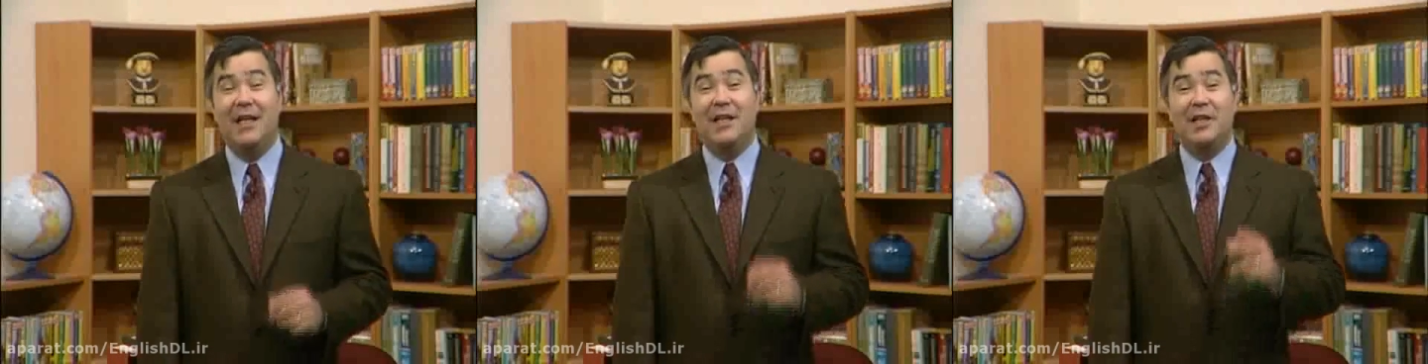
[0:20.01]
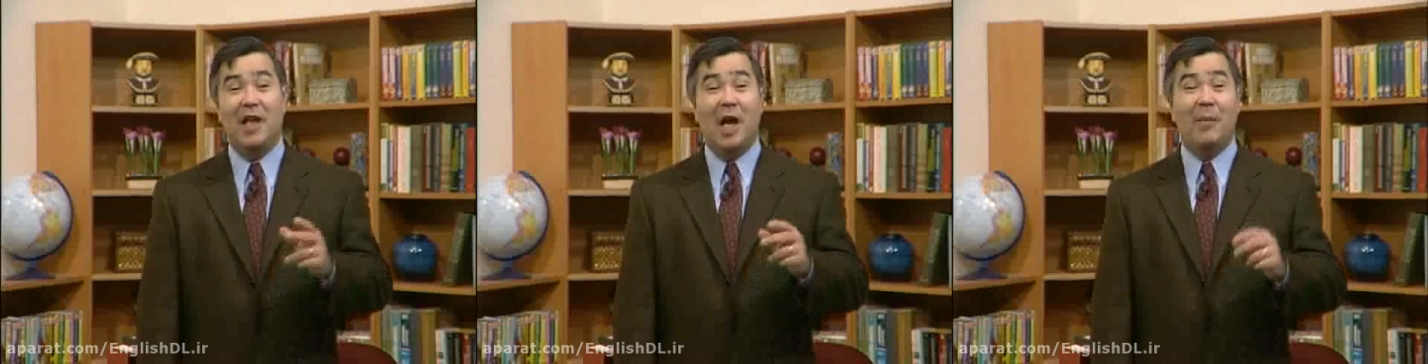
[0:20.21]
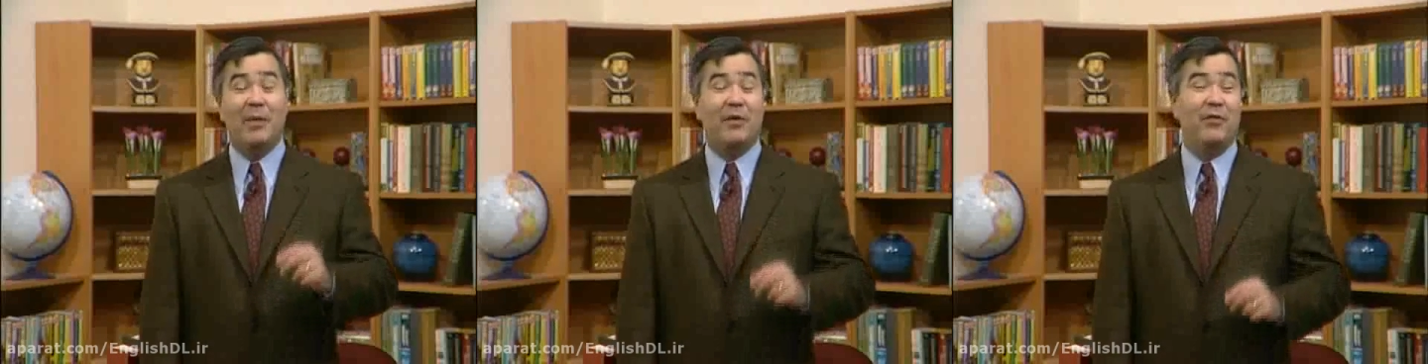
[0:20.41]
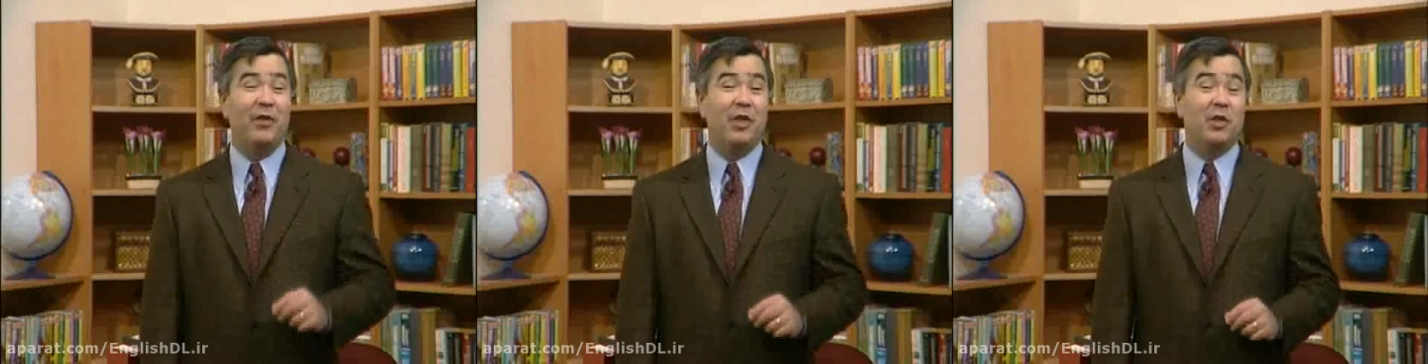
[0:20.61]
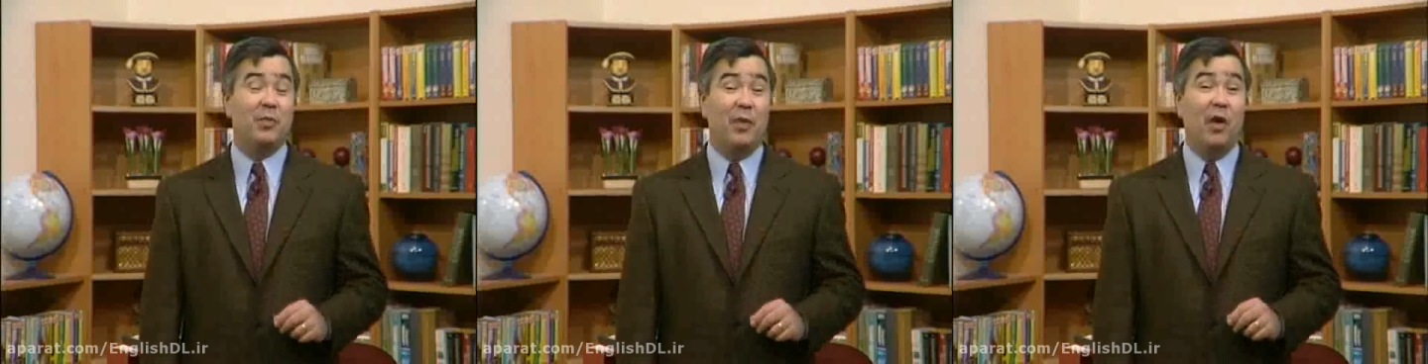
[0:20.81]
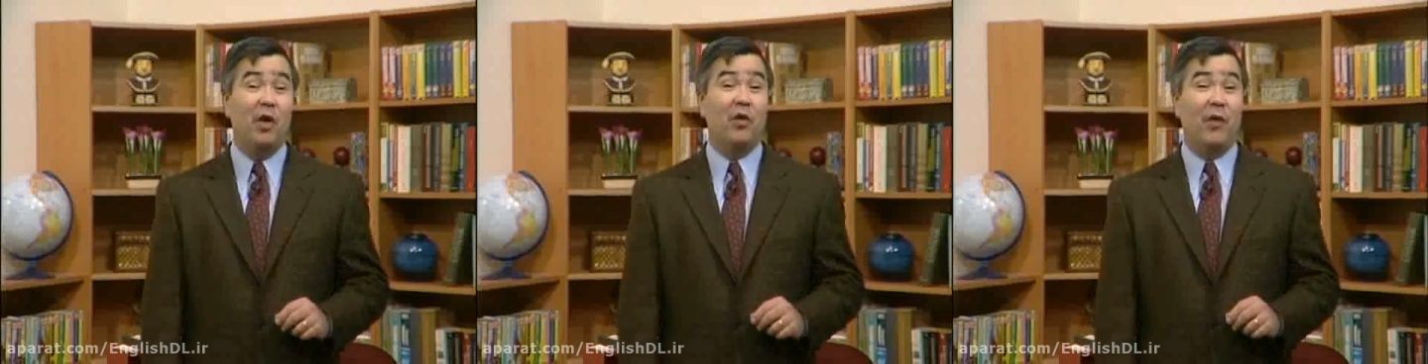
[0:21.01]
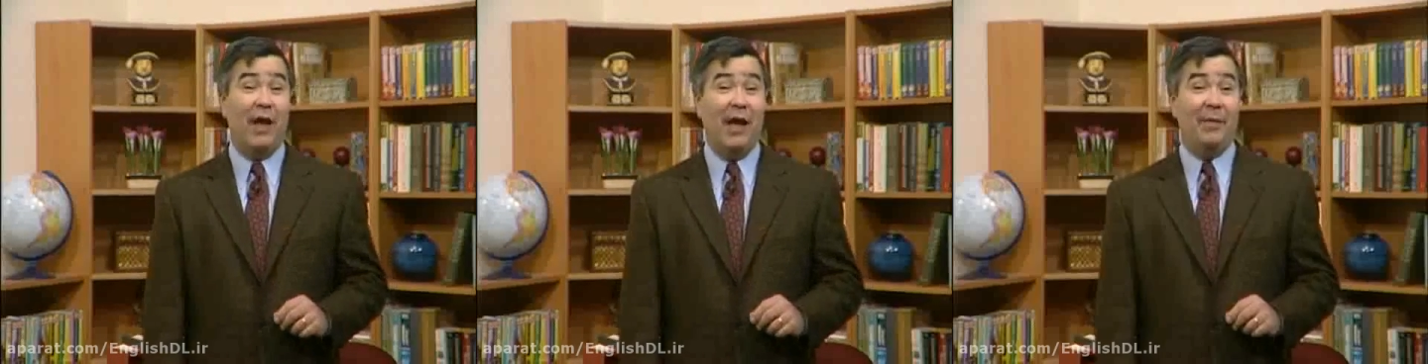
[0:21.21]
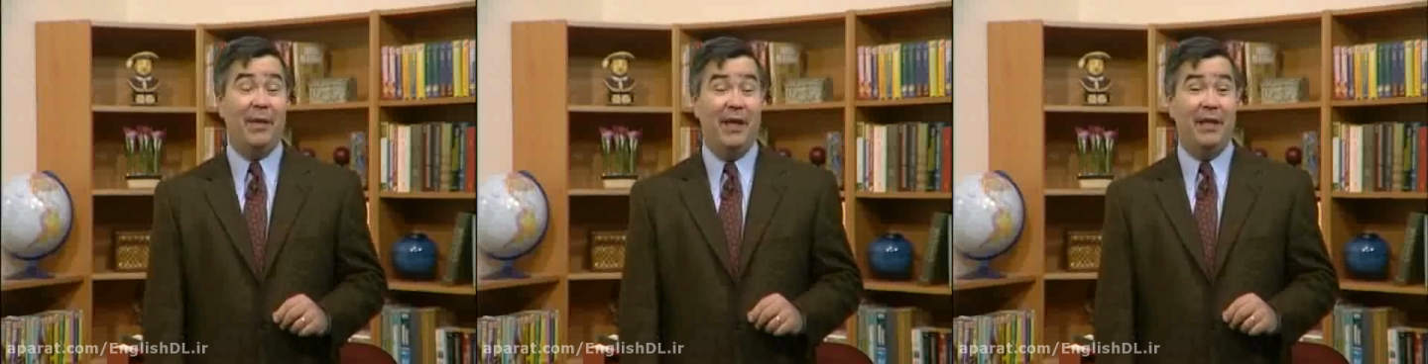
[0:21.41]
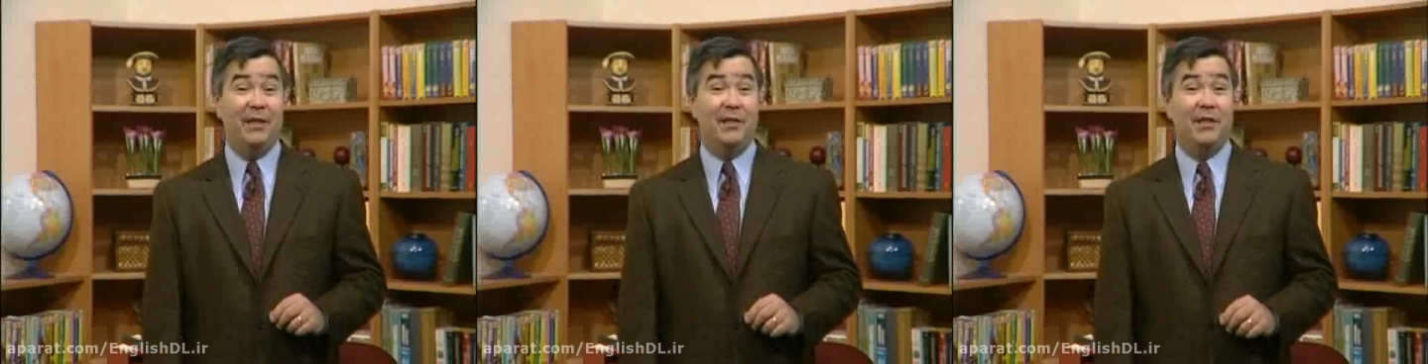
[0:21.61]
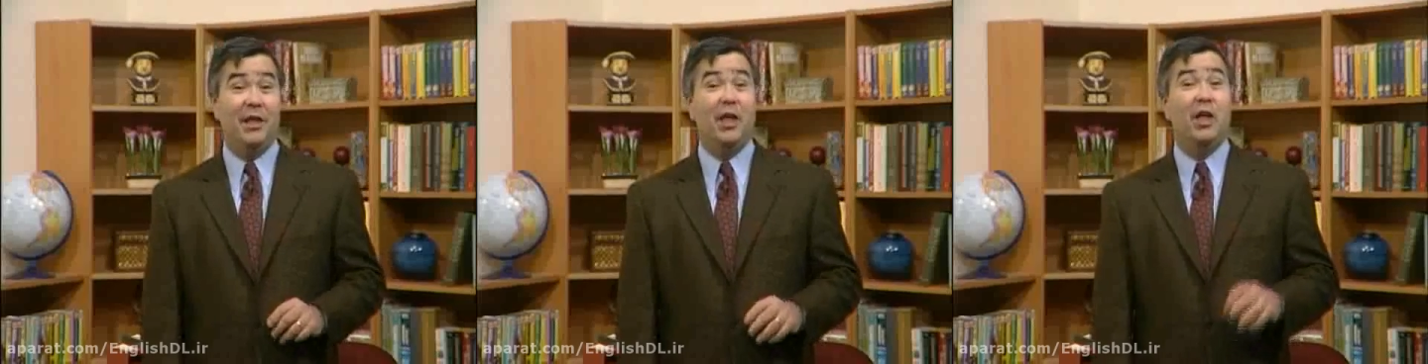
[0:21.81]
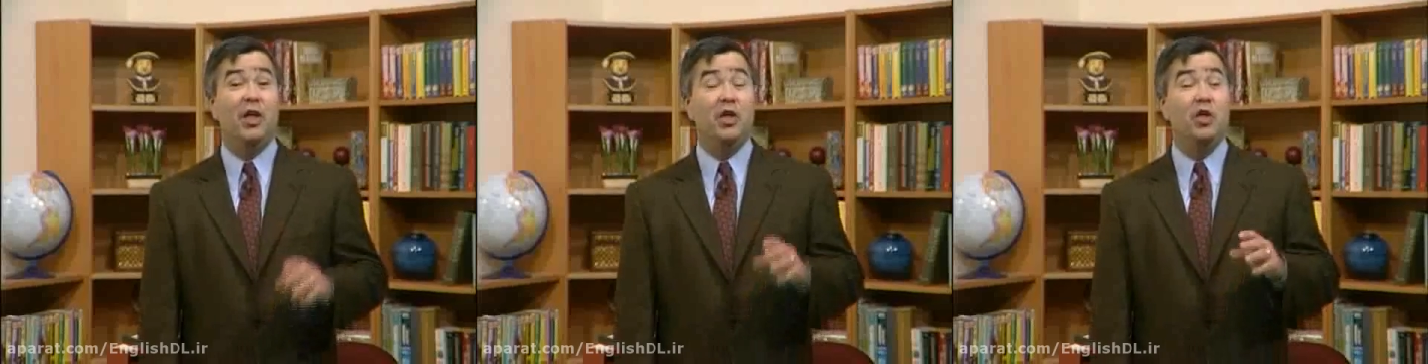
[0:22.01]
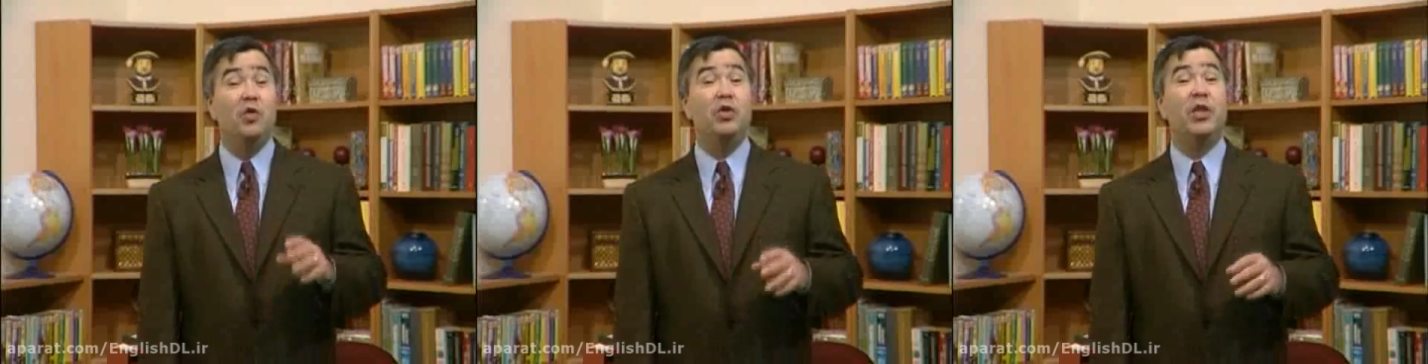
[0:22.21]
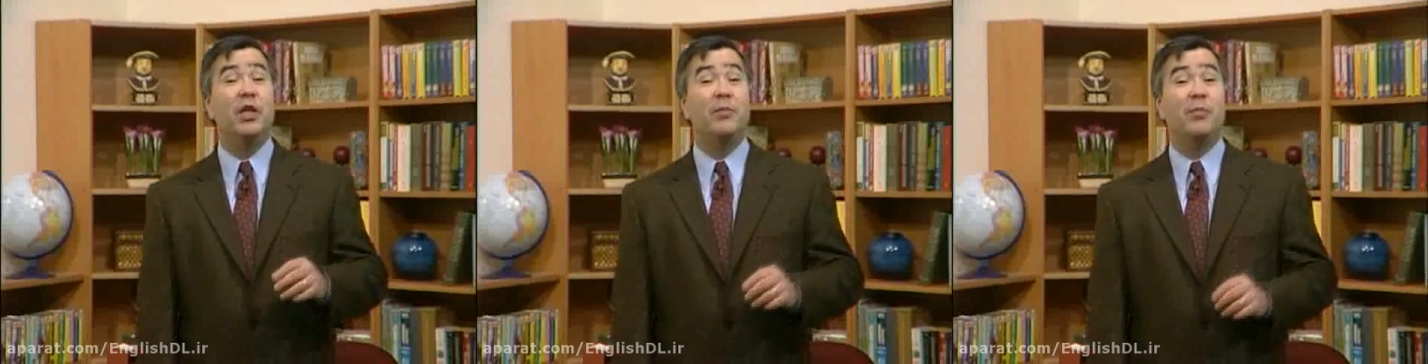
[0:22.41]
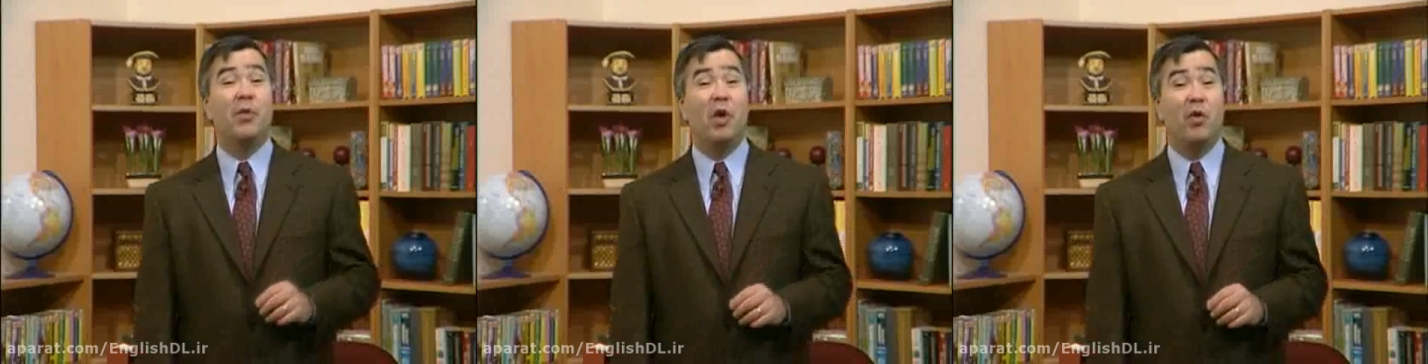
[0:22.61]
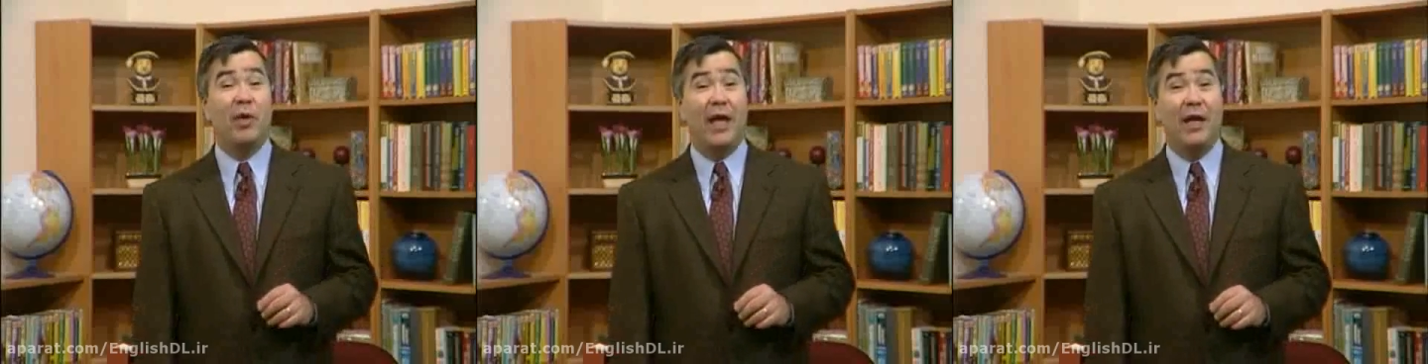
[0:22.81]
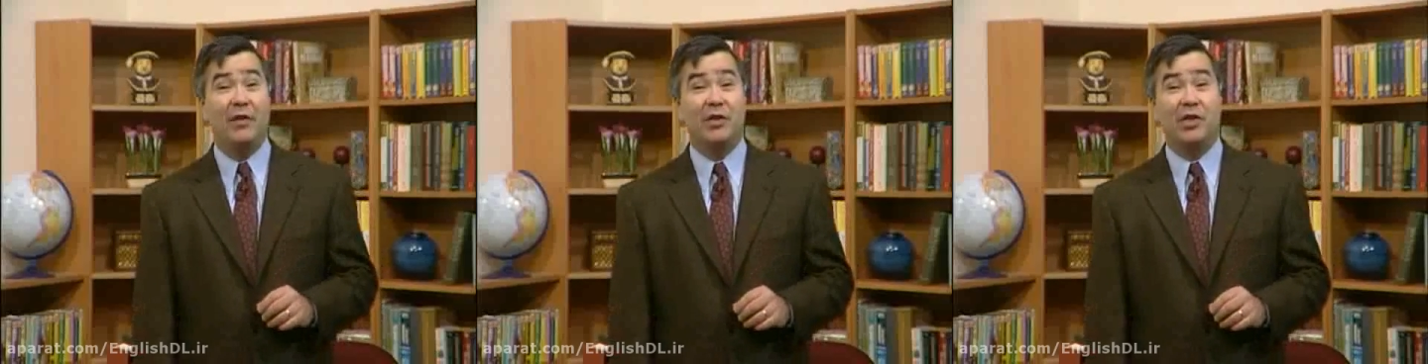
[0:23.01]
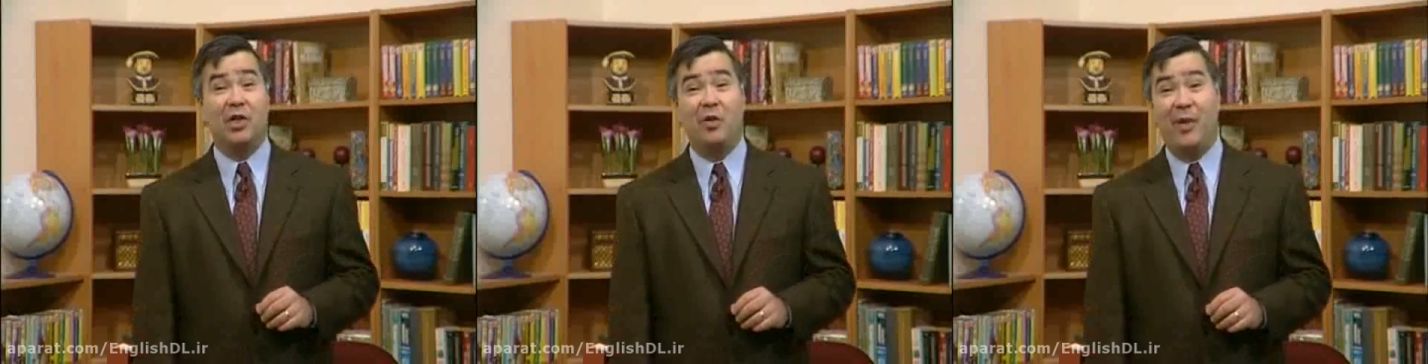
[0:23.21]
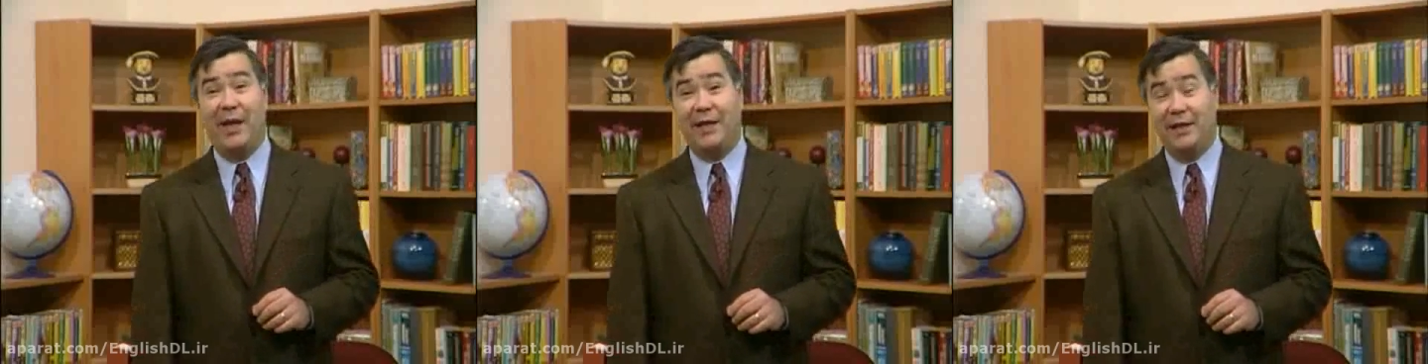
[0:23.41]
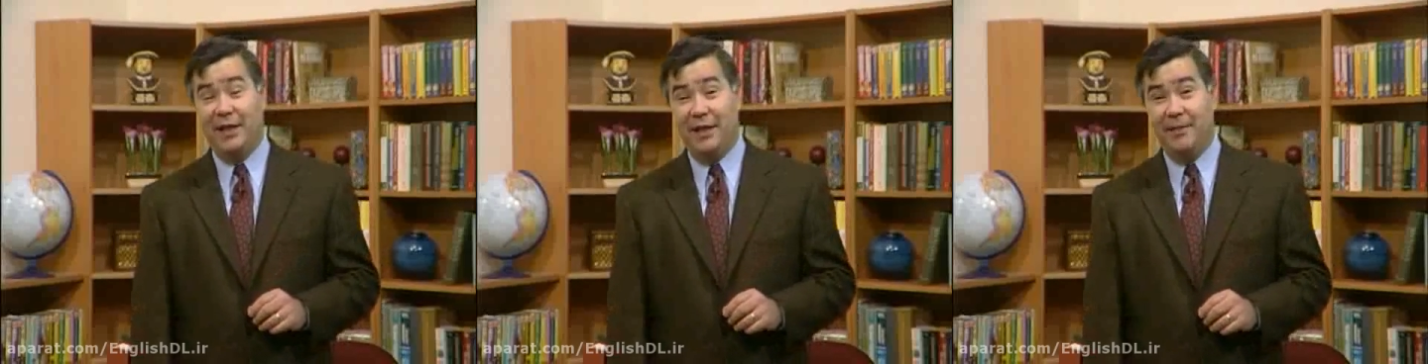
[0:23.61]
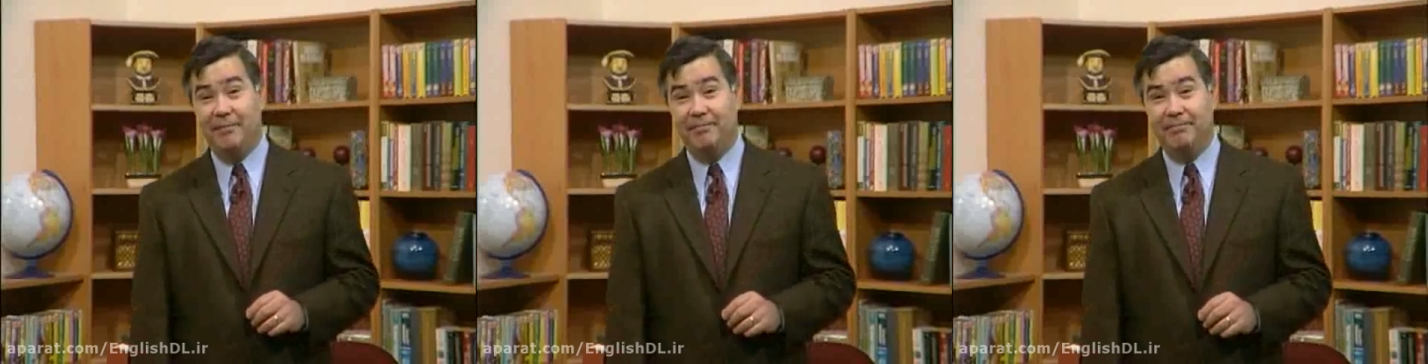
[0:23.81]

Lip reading: The topic for this program is using pronouns correctly.